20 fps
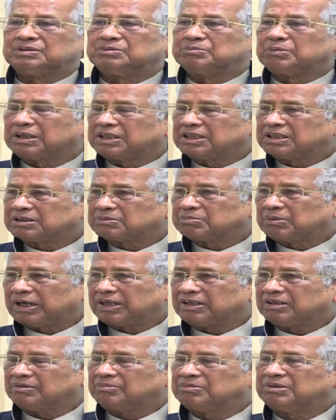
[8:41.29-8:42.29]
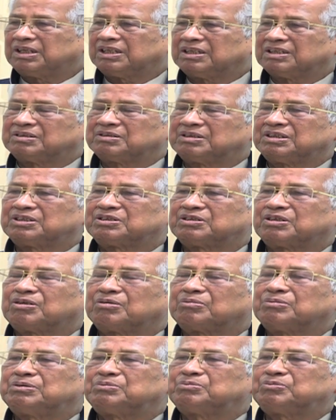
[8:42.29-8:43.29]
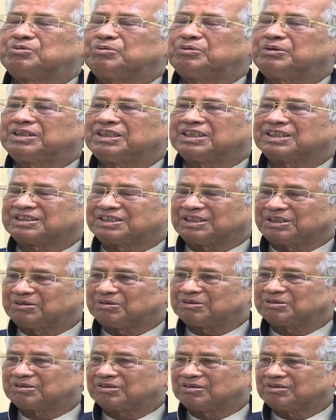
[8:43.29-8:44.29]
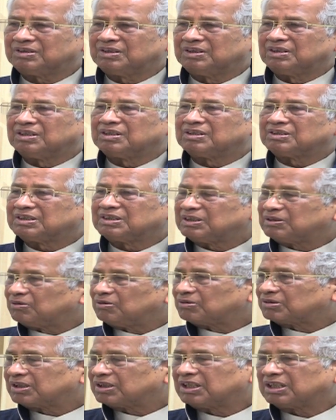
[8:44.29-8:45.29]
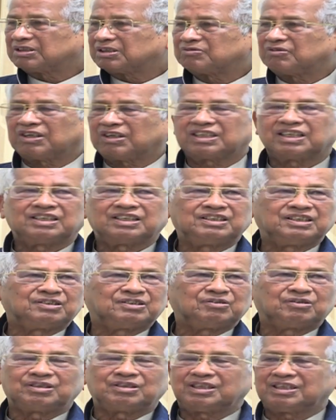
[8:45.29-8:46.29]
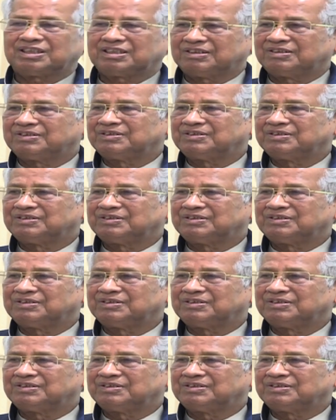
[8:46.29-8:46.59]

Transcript: but in spite of instead of improving the situation has further deteriorated,